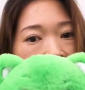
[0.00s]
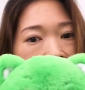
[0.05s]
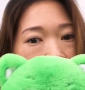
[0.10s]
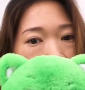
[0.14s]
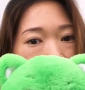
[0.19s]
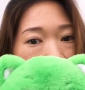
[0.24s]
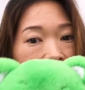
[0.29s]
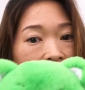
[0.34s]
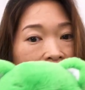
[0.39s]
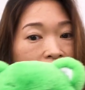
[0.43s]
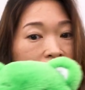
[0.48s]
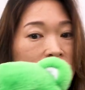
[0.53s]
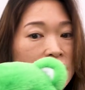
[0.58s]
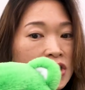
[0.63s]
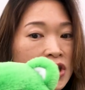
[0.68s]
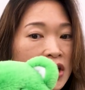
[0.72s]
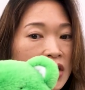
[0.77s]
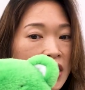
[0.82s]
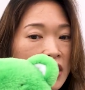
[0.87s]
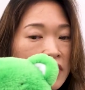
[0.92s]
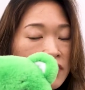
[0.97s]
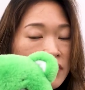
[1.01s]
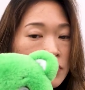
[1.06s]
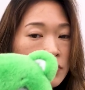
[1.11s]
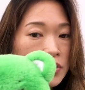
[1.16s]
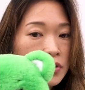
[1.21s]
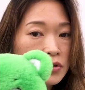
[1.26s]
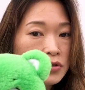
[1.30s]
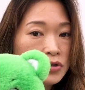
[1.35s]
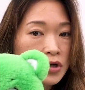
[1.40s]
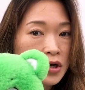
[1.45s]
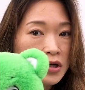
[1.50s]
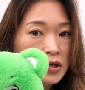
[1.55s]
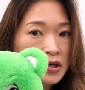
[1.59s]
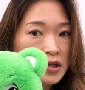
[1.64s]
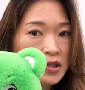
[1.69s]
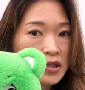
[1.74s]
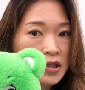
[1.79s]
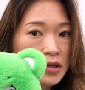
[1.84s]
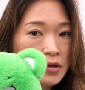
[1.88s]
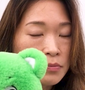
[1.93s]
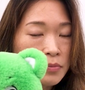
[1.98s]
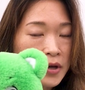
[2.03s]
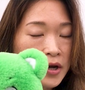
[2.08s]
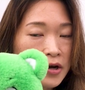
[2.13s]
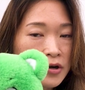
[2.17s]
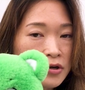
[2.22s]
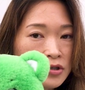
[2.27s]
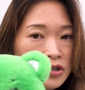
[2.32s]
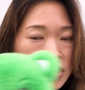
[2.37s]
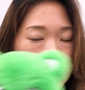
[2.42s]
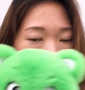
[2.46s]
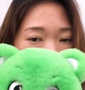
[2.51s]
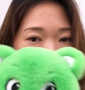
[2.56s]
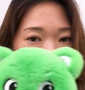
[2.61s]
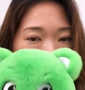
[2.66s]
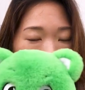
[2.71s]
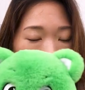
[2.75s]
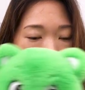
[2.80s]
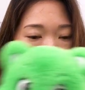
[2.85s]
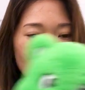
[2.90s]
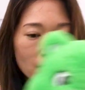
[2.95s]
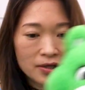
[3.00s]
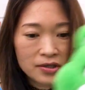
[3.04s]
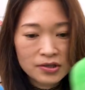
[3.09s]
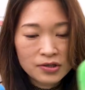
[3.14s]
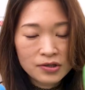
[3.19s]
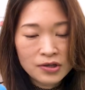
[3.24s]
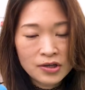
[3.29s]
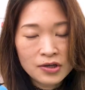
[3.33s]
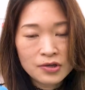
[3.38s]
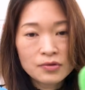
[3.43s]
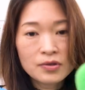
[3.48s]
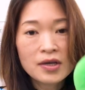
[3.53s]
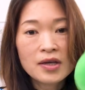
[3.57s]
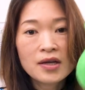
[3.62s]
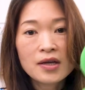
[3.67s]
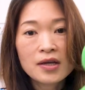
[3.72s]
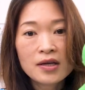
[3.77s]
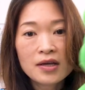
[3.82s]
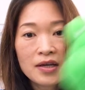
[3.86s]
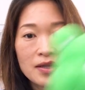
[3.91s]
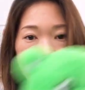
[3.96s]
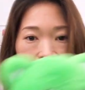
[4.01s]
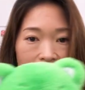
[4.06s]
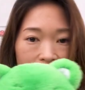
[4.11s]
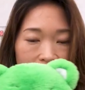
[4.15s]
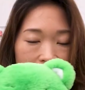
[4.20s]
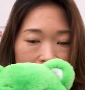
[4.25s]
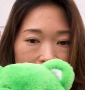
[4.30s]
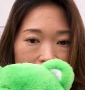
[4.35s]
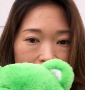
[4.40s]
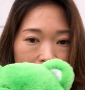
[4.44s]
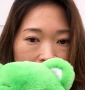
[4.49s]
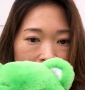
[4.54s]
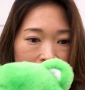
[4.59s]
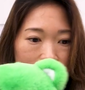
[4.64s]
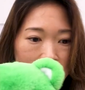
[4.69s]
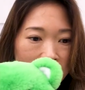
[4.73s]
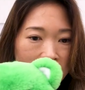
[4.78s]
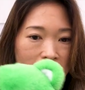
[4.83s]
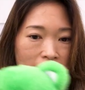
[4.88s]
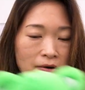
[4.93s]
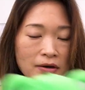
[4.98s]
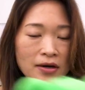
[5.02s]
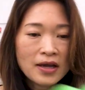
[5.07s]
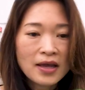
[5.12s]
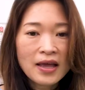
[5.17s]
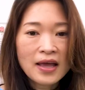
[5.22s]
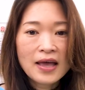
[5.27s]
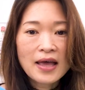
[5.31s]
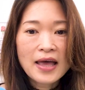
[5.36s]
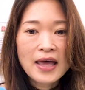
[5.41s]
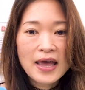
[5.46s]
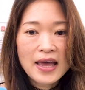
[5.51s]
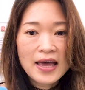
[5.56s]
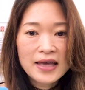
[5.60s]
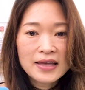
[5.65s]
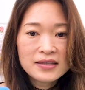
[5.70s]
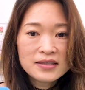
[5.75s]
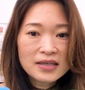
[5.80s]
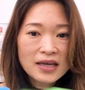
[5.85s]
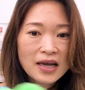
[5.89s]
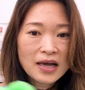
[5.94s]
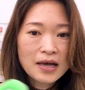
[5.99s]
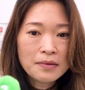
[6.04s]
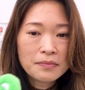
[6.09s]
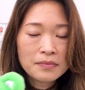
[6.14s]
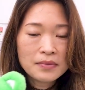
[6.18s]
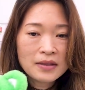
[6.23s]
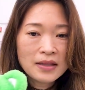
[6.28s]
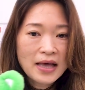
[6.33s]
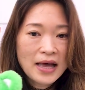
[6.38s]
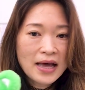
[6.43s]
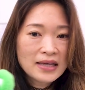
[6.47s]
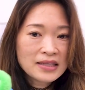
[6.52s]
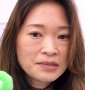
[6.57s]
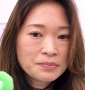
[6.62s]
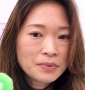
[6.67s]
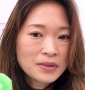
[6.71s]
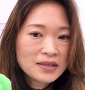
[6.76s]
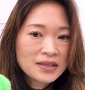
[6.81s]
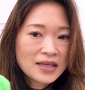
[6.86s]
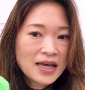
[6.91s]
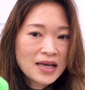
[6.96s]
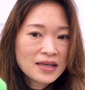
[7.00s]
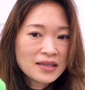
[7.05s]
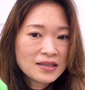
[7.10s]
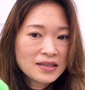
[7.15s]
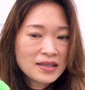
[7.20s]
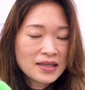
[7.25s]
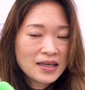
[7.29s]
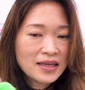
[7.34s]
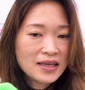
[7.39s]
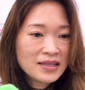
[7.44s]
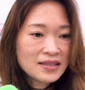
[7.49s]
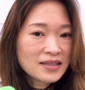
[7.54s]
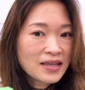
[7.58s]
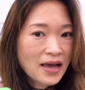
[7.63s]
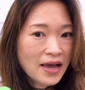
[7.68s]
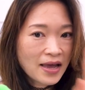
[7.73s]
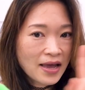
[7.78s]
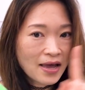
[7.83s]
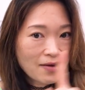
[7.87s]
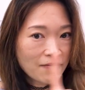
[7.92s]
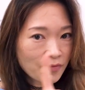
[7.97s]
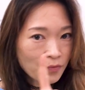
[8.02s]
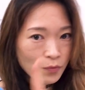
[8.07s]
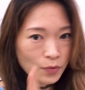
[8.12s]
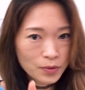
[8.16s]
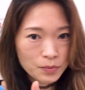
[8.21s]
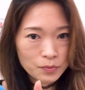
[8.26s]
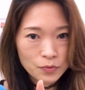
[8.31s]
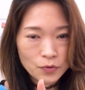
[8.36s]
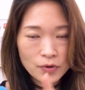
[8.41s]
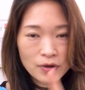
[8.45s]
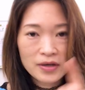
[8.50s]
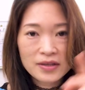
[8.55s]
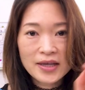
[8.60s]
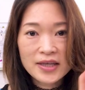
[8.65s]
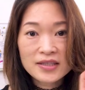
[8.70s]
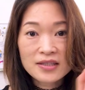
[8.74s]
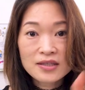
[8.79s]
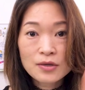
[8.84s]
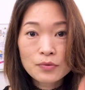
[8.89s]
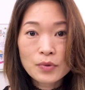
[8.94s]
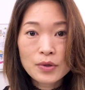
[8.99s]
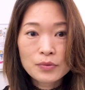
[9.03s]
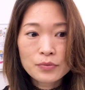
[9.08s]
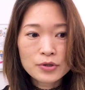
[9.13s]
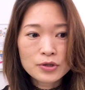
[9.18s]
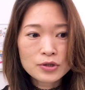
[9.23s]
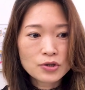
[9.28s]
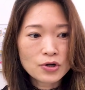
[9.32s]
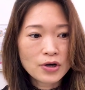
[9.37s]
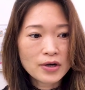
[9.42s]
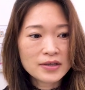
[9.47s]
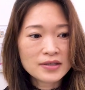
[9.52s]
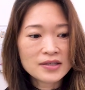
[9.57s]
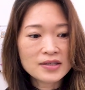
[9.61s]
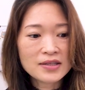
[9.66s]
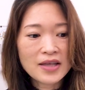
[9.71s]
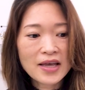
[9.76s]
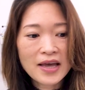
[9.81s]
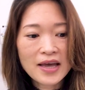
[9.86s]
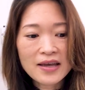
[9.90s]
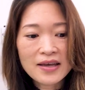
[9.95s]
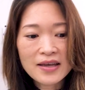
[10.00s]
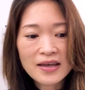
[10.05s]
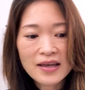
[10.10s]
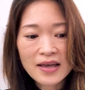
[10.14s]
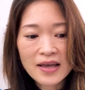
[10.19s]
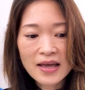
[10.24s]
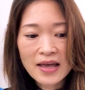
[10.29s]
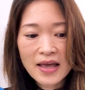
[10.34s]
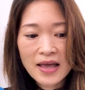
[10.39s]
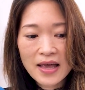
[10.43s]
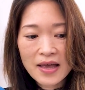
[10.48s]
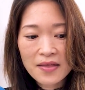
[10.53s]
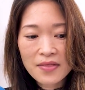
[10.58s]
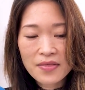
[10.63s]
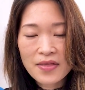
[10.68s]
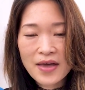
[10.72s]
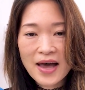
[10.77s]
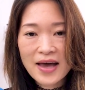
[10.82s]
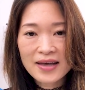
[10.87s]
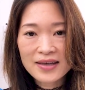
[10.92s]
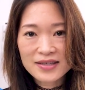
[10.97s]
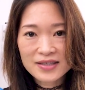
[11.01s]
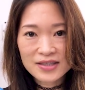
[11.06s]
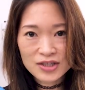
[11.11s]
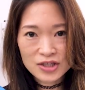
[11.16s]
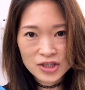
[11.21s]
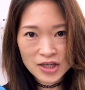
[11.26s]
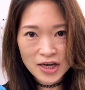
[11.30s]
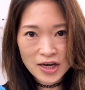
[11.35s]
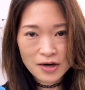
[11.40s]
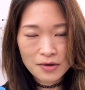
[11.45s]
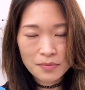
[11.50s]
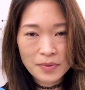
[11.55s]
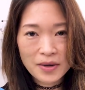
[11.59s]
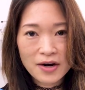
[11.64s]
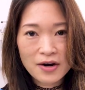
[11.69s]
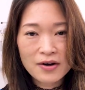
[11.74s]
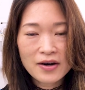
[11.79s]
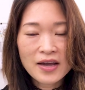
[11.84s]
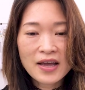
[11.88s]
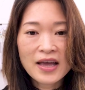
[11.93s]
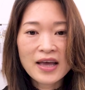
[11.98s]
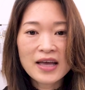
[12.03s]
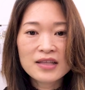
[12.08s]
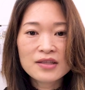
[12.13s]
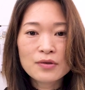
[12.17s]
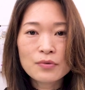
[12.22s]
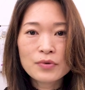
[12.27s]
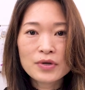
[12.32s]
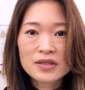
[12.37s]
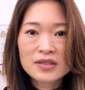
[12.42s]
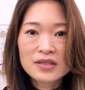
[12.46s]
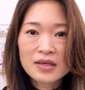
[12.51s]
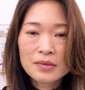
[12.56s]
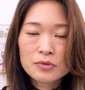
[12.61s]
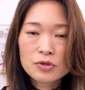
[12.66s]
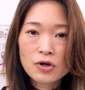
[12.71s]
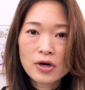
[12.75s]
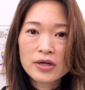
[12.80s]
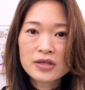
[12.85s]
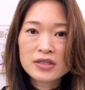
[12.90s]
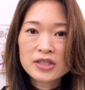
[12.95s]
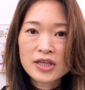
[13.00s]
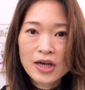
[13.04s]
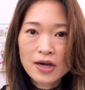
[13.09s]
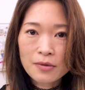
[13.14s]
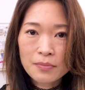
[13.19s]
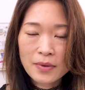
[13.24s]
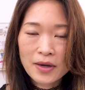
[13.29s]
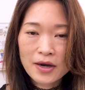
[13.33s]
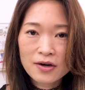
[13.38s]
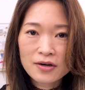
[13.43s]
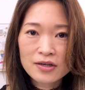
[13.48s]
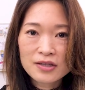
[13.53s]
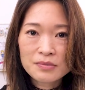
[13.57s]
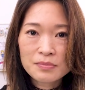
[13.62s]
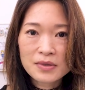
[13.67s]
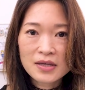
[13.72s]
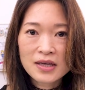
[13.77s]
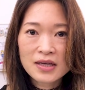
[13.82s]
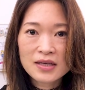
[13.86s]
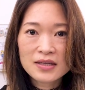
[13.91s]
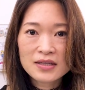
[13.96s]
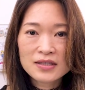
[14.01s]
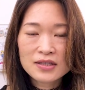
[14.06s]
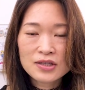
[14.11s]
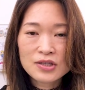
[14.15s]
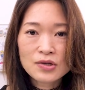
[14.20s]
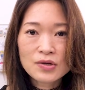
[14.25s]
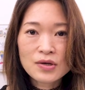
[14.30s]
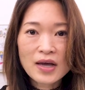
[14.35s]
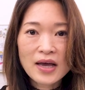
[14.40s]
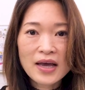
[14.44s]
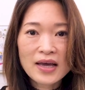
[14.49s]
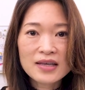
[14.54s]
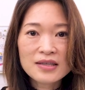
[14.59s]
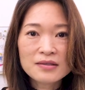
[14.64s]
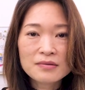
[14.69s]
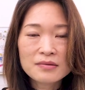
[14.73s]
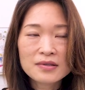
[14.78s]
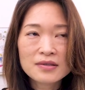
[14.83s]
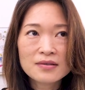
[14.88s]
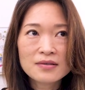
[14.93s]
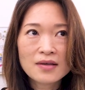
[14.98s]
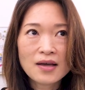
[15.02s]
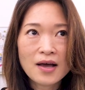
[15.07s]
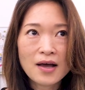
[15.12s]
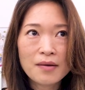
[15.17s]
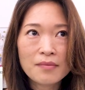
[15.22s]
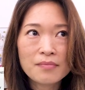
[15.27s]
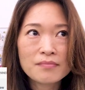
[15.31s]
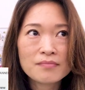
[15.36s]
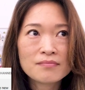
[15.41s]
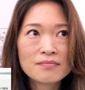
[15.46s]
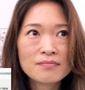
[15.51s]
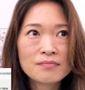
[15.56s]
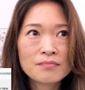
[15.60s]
um, definitely check out if you want to draw good luck bear, check out my Draw So Cute Good Luck um, Care Bear. And um, last but not least, I have one more, and that's the one we're drawing today, and that is Cheer Bear. And the reason I'm drawing Cheer Bear is because you guys uh,